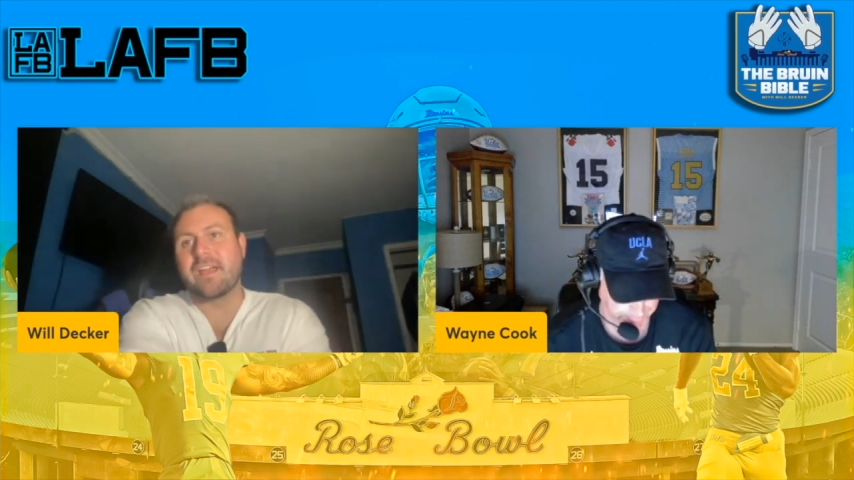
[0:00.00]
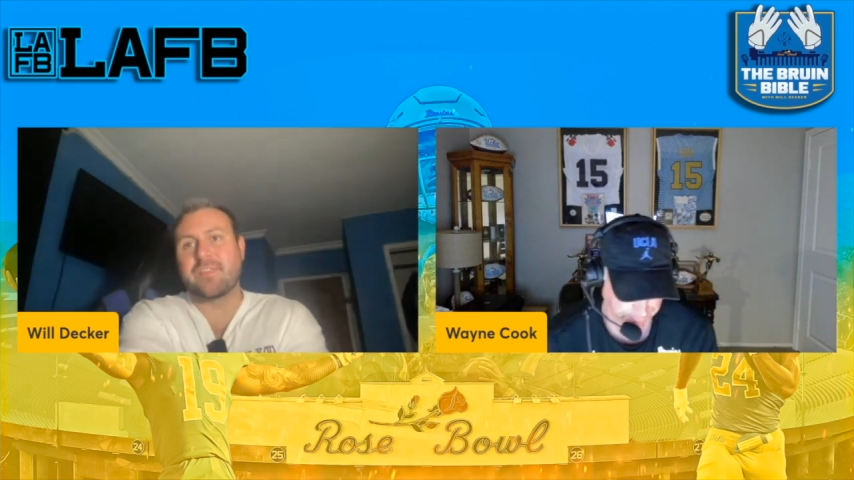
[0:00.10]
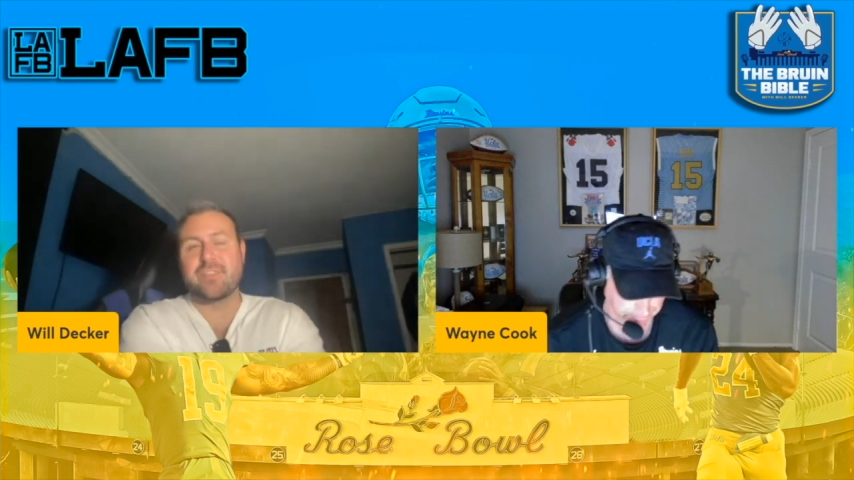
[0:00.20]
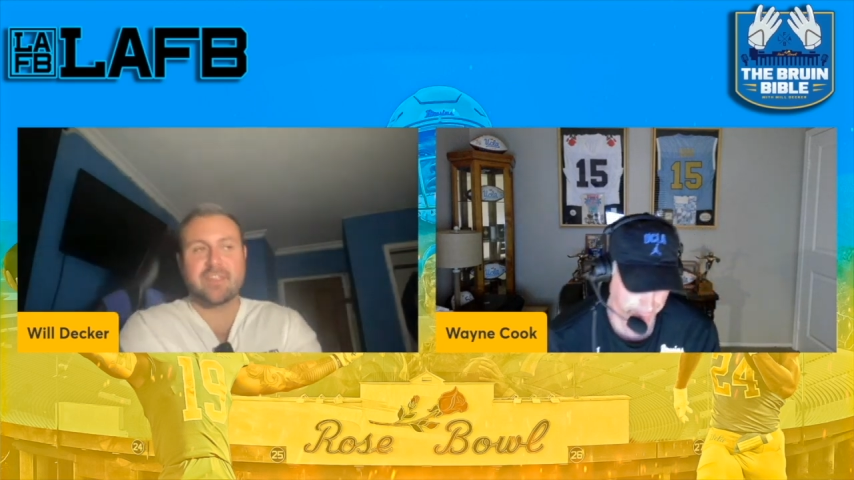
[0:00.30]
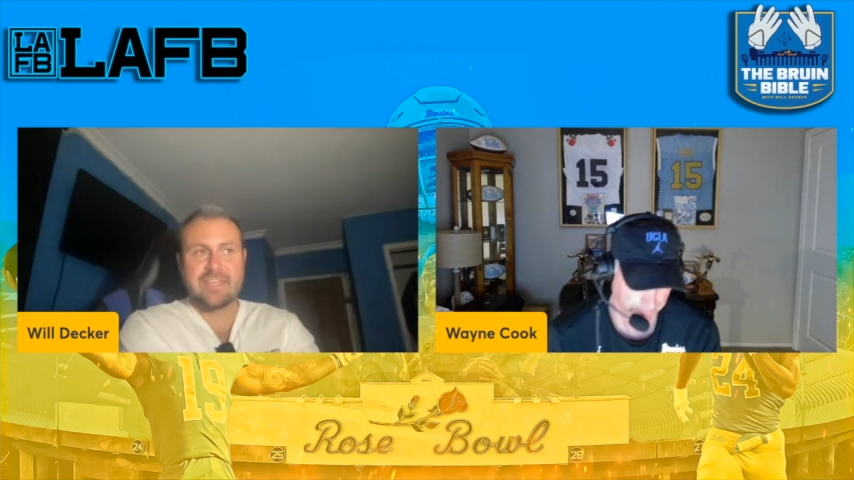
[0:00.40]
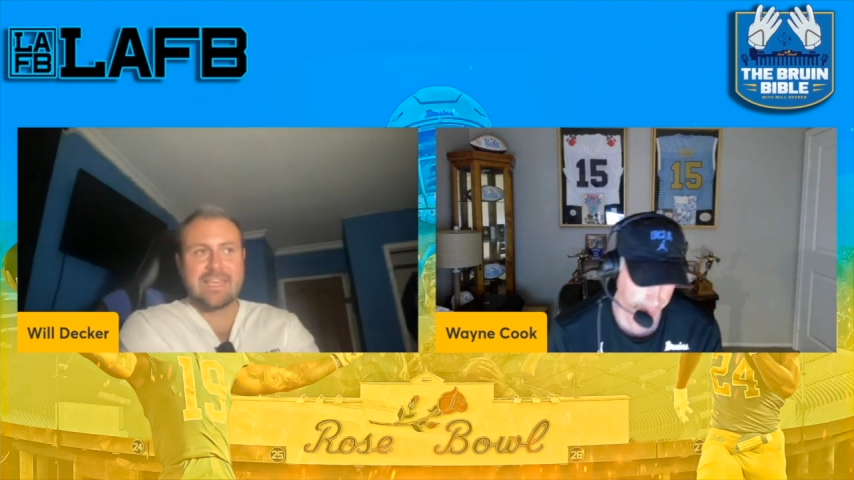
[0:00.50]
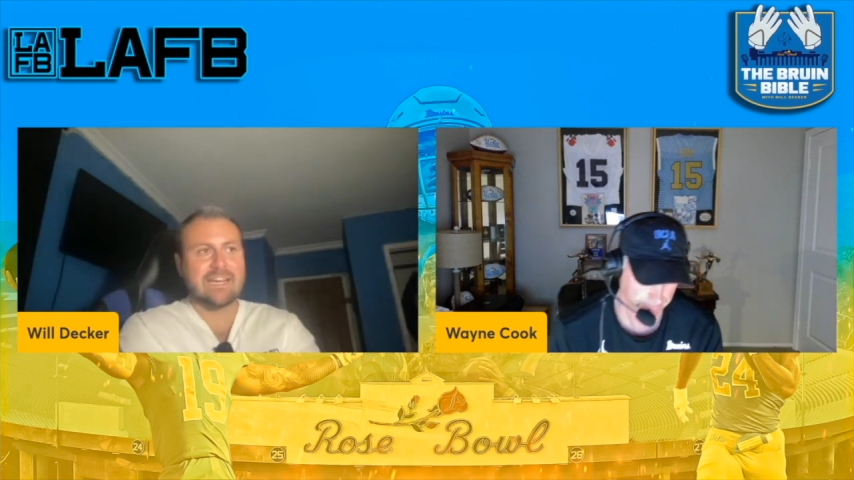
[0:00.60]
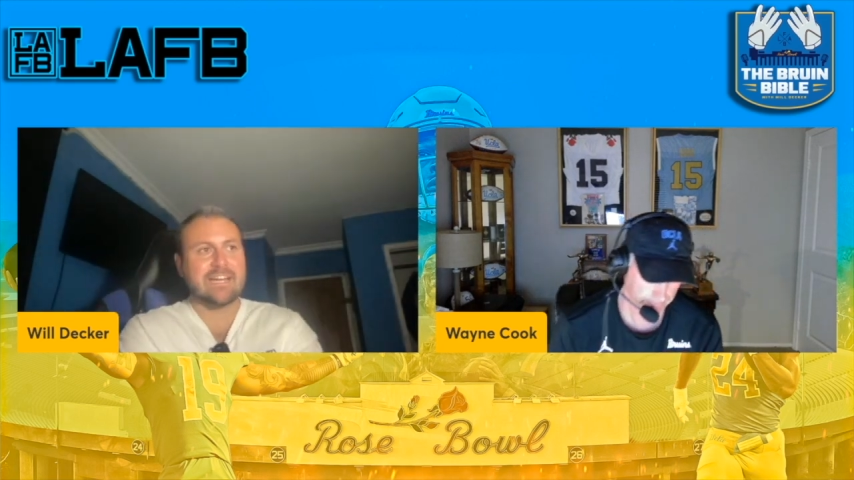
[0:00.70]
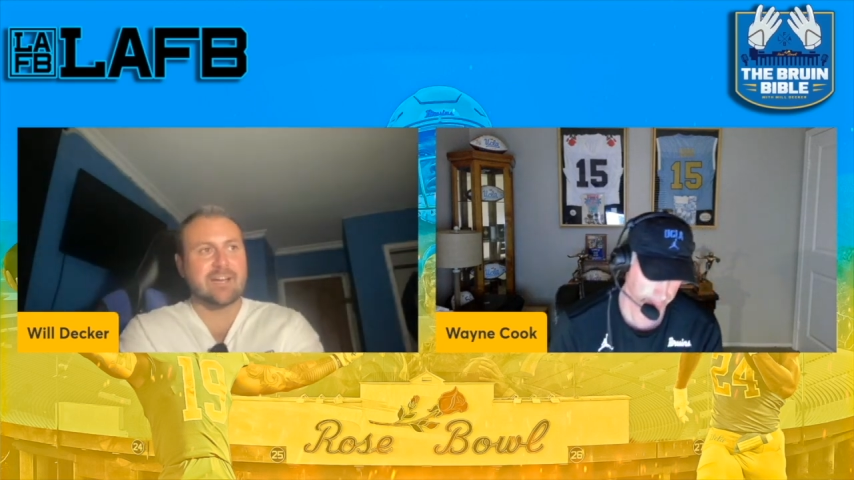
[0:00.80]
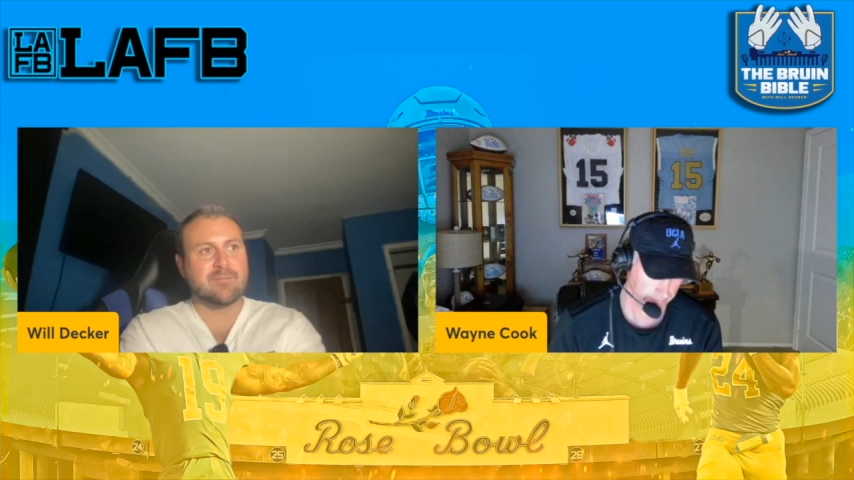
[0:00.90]
I think the
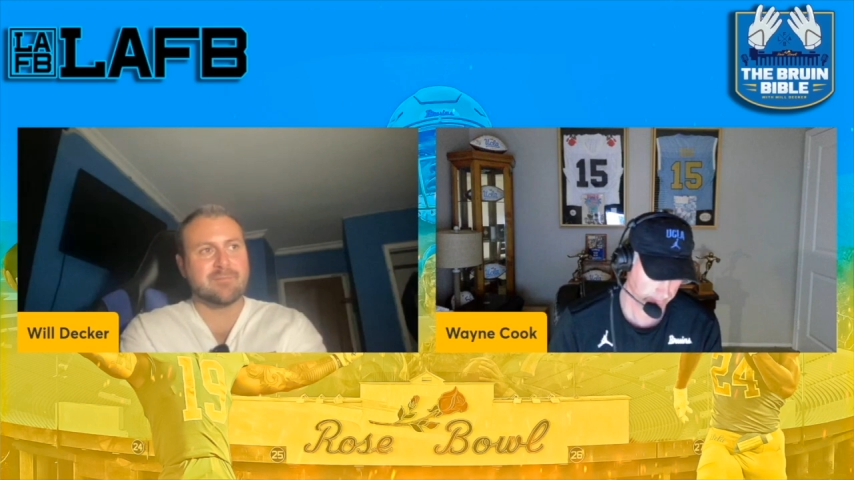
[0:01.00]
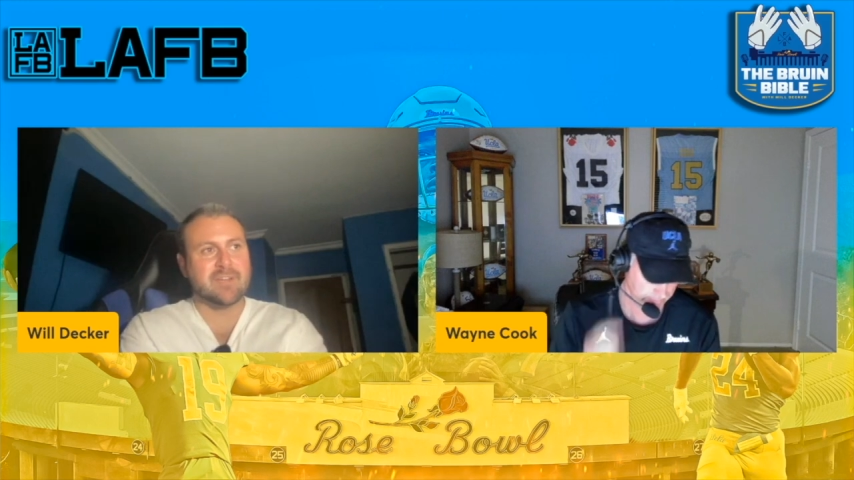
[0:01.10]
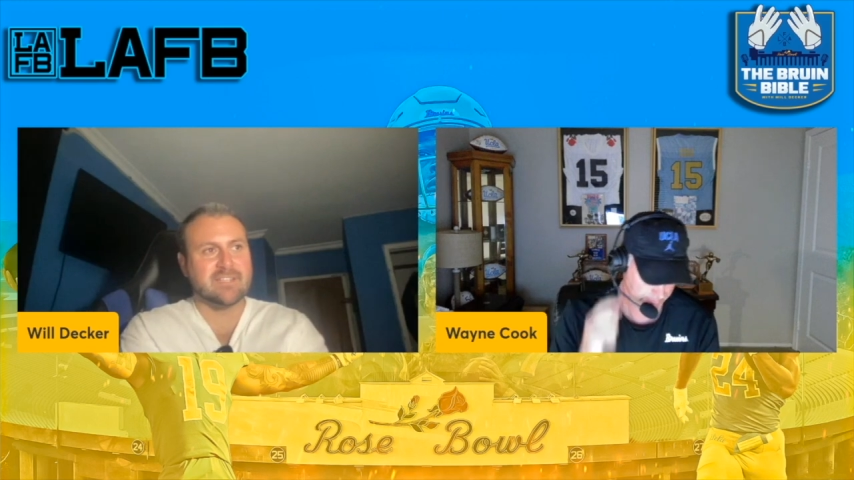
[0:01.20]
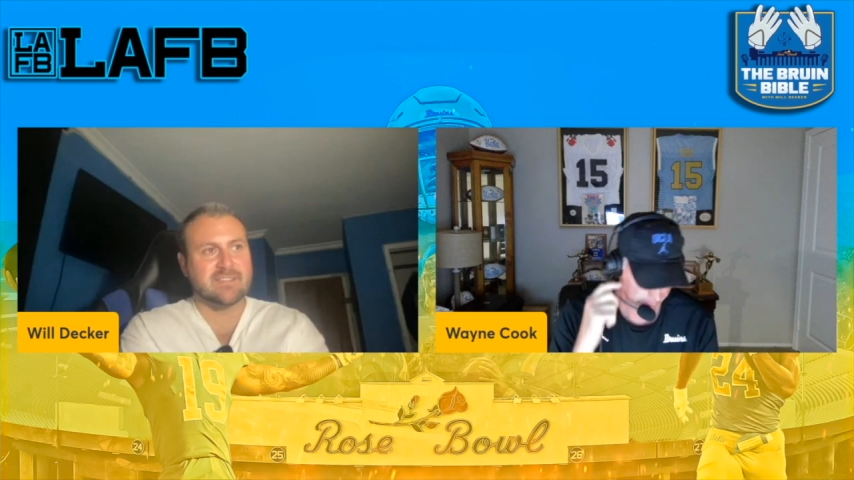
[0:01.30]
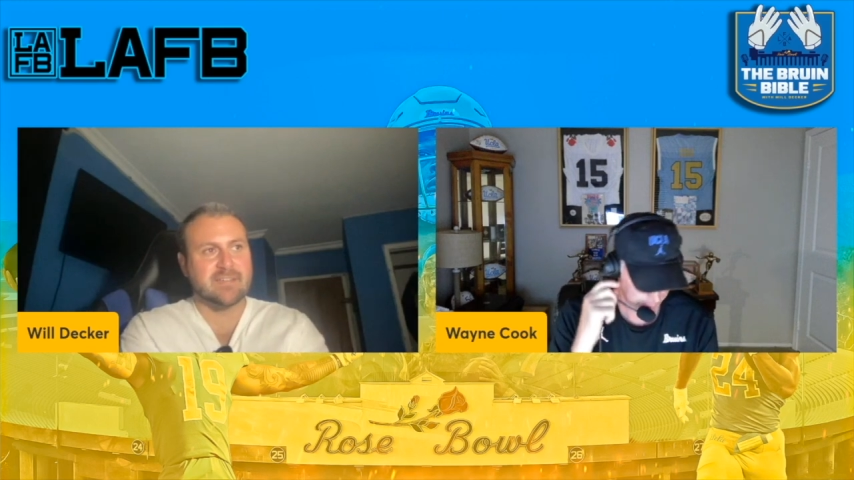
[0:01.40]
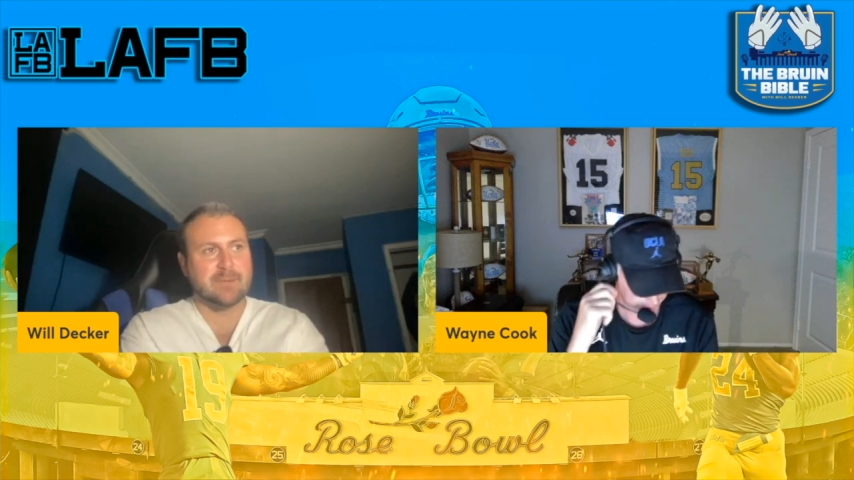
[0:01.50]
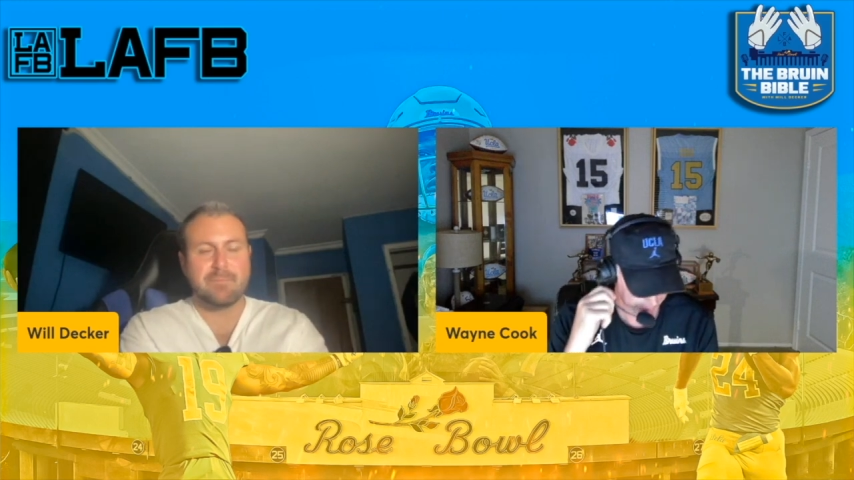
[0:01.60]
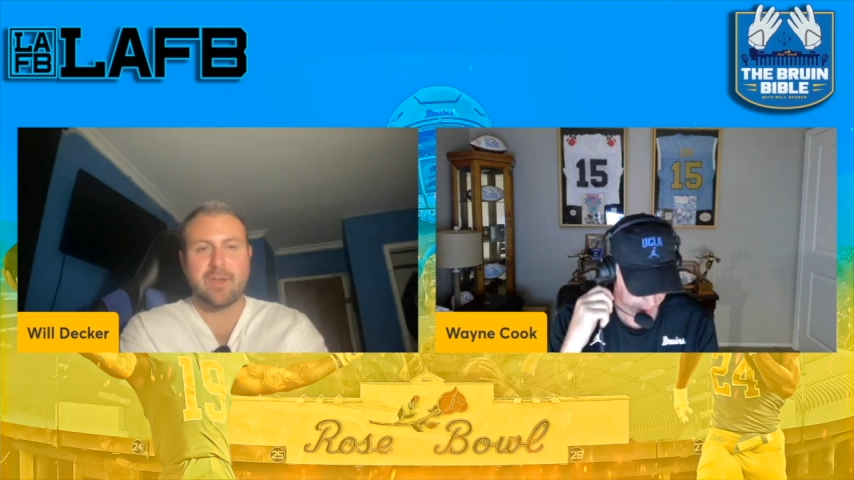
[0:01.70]
NIL money's in a